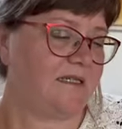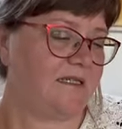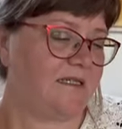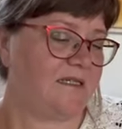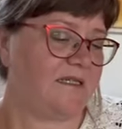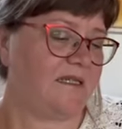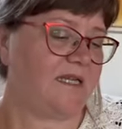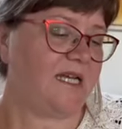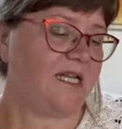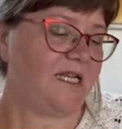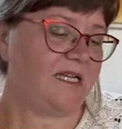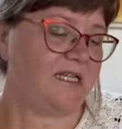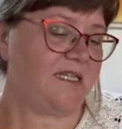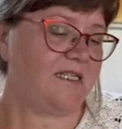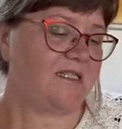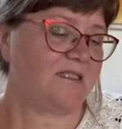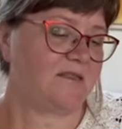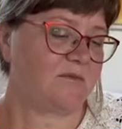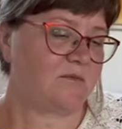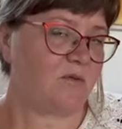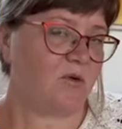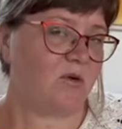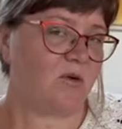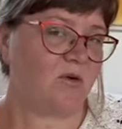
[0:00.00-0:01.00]
That is
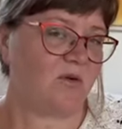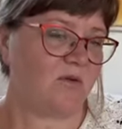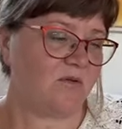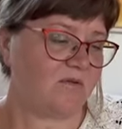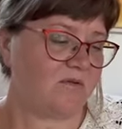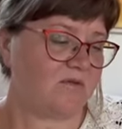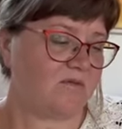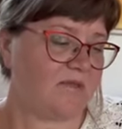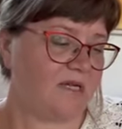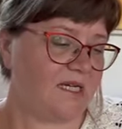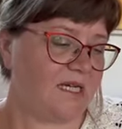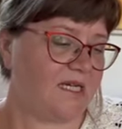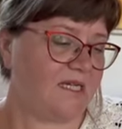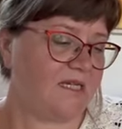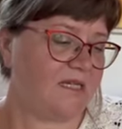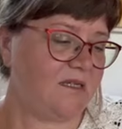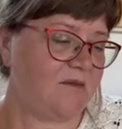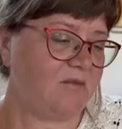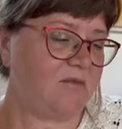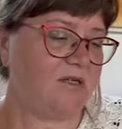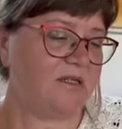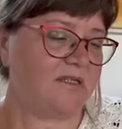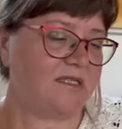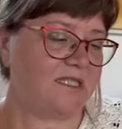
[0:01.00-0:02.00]
small, and
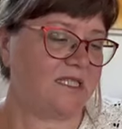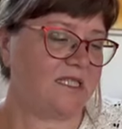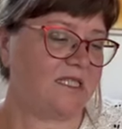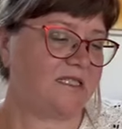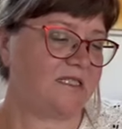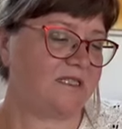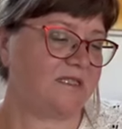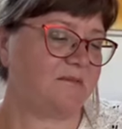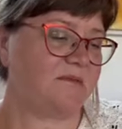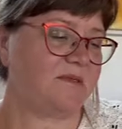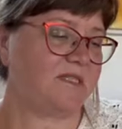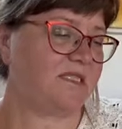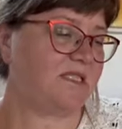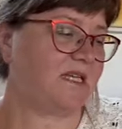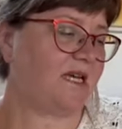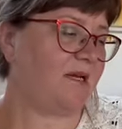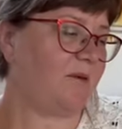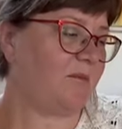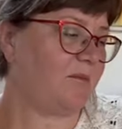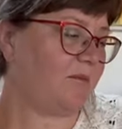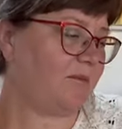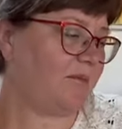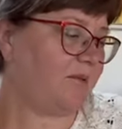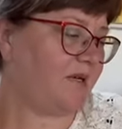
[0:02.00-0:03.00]
it will take some
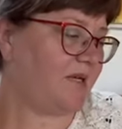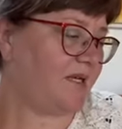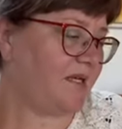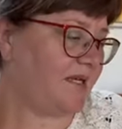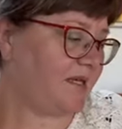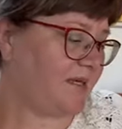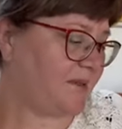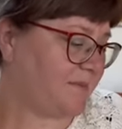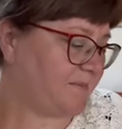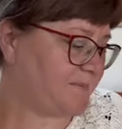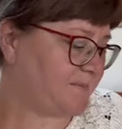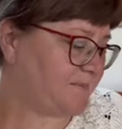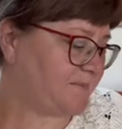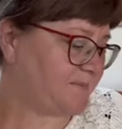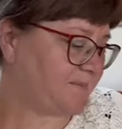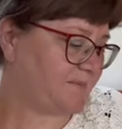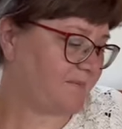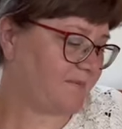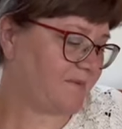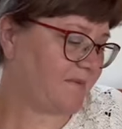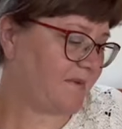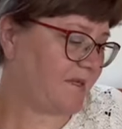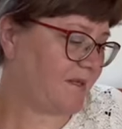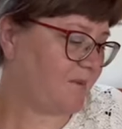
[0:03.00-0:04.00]
time, but
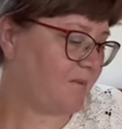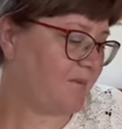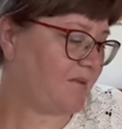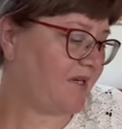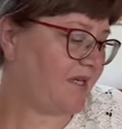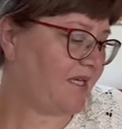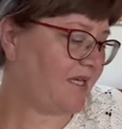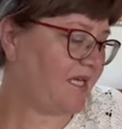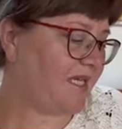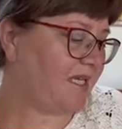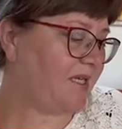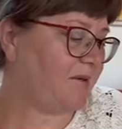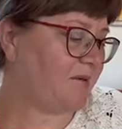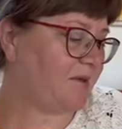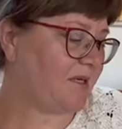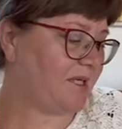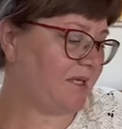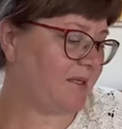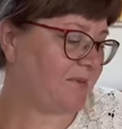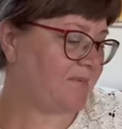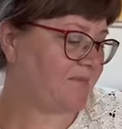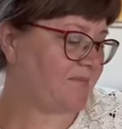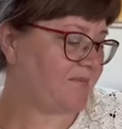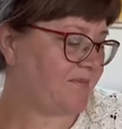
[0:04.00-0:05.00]
anyway,
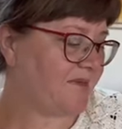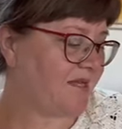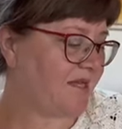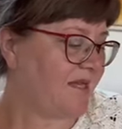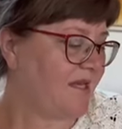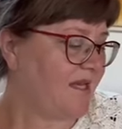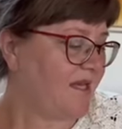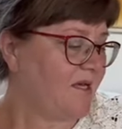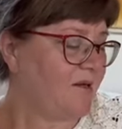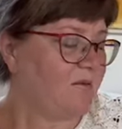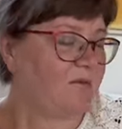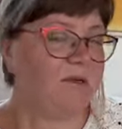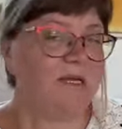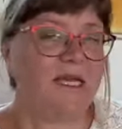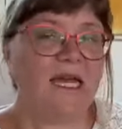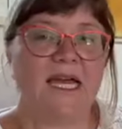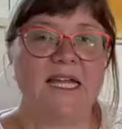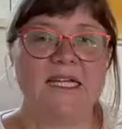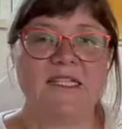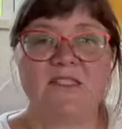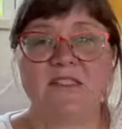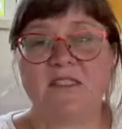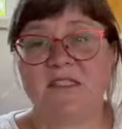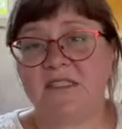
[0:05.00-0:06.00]
we
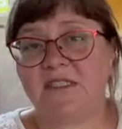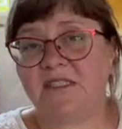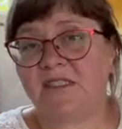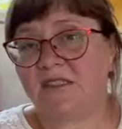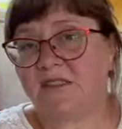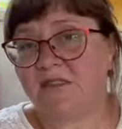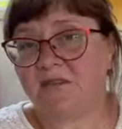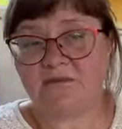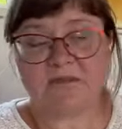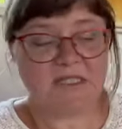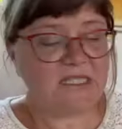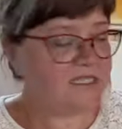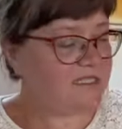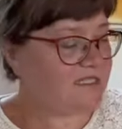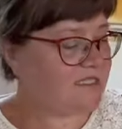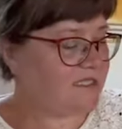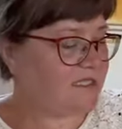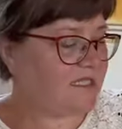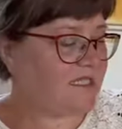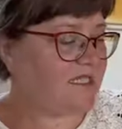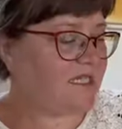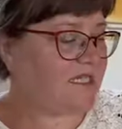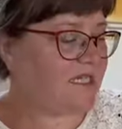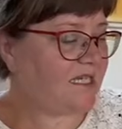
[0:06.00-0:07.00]
had such a great
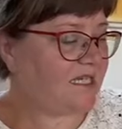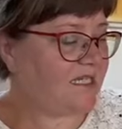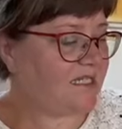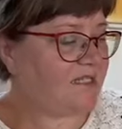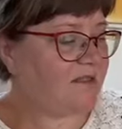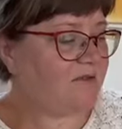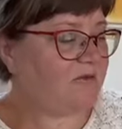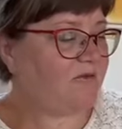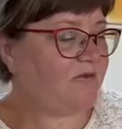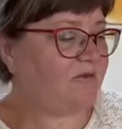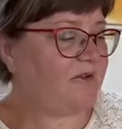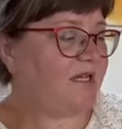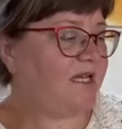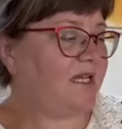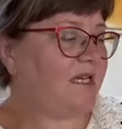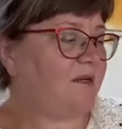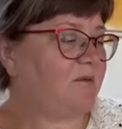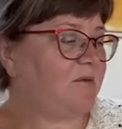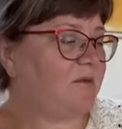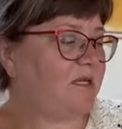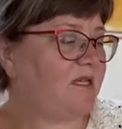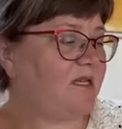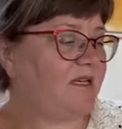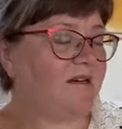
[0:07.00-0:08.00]
day at the fair.
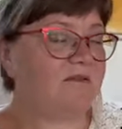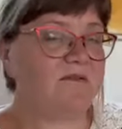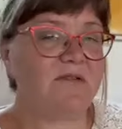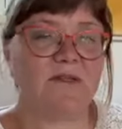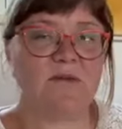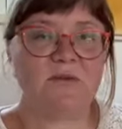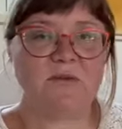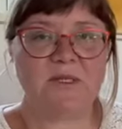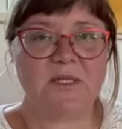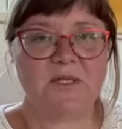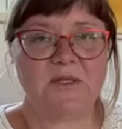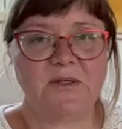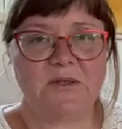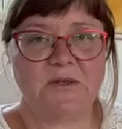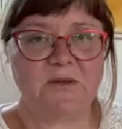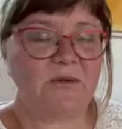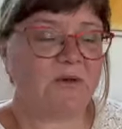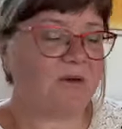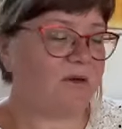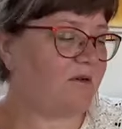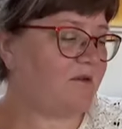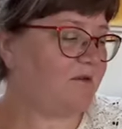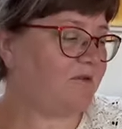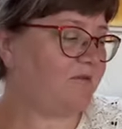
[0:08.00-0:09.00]
We love it. We go
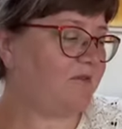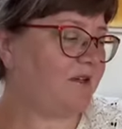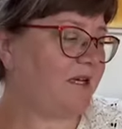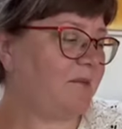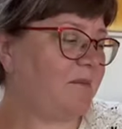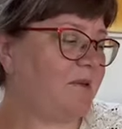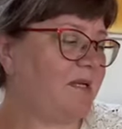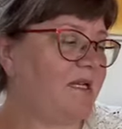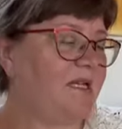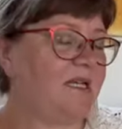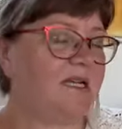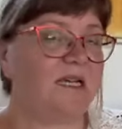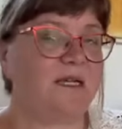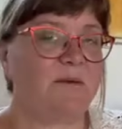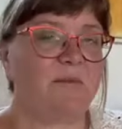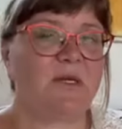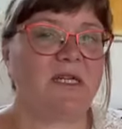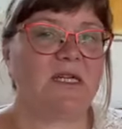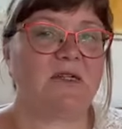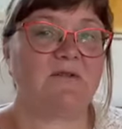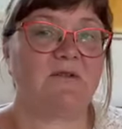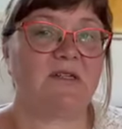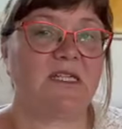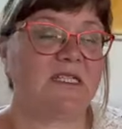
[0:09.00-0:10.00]
all family, and
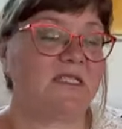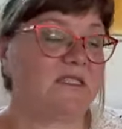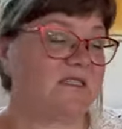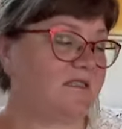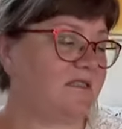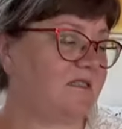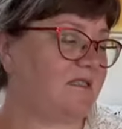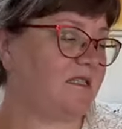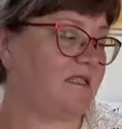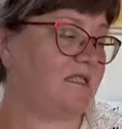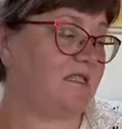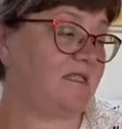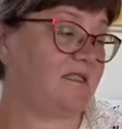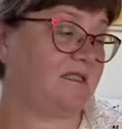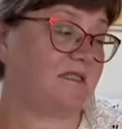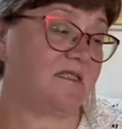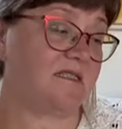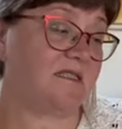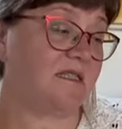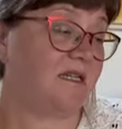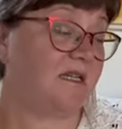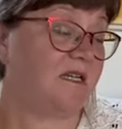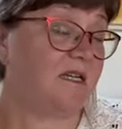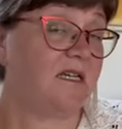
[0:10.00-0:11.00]
my grandson, he's
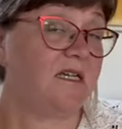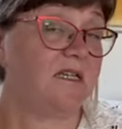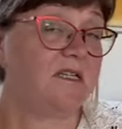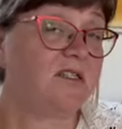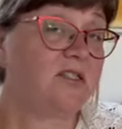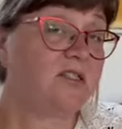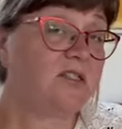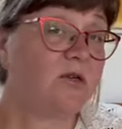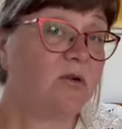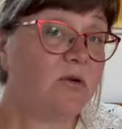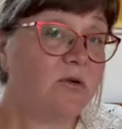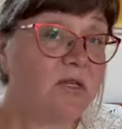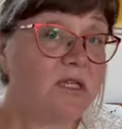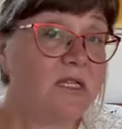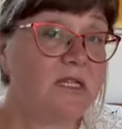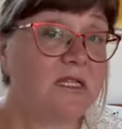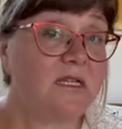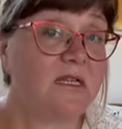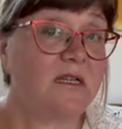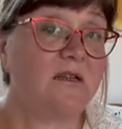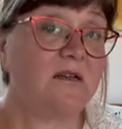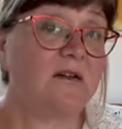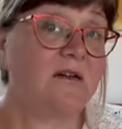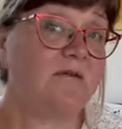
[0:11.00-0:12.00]
totally
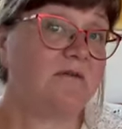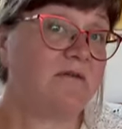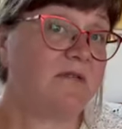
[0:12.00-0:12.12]
in love